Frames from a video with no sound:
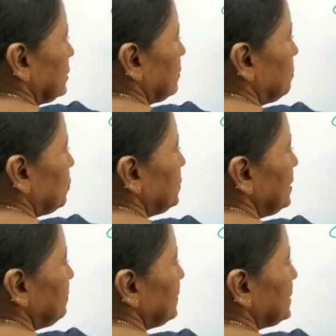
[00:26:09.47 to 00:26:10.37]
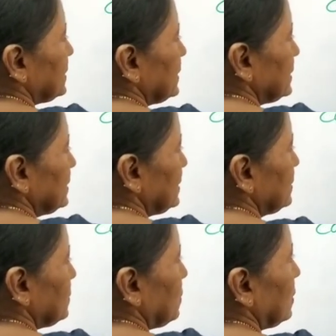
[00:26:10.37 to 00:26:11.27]
The bony fishes
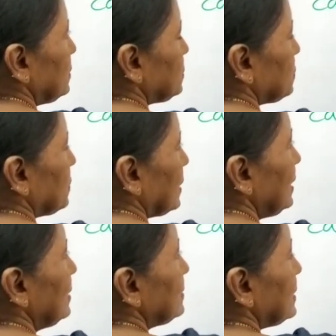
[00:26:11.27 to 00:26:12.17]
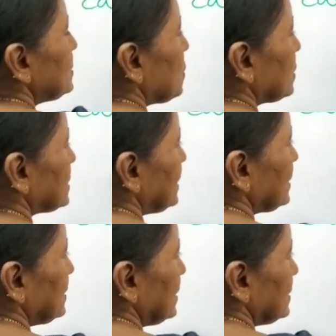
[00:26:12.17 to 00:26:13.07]
also called this
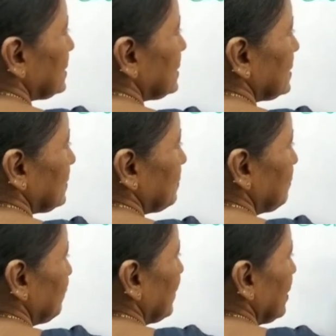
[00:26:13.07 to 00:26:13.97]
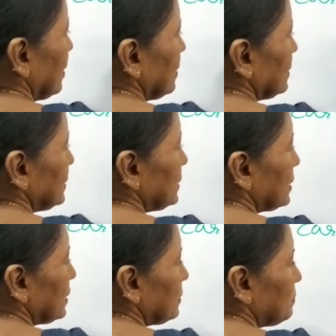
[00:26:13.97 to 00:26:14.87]
osteichthyes.
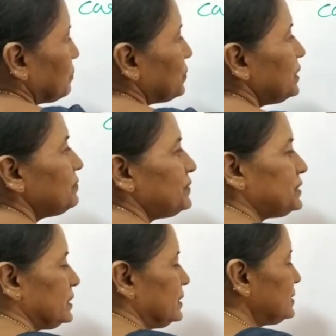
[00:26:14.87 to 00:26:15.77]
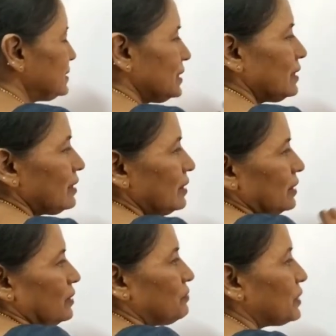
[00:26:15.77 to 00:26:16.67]
The bony fishes
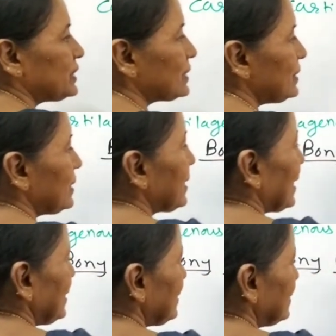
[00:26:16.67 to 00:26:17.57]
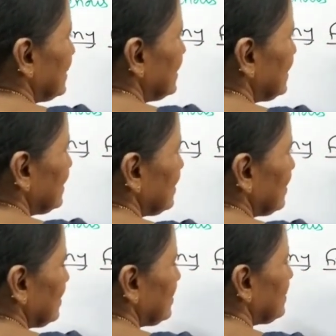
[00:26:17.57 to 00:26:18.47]
what are their characters?
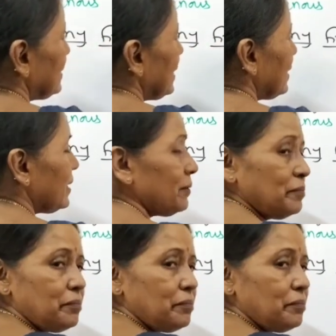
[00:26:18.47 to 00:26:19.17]
They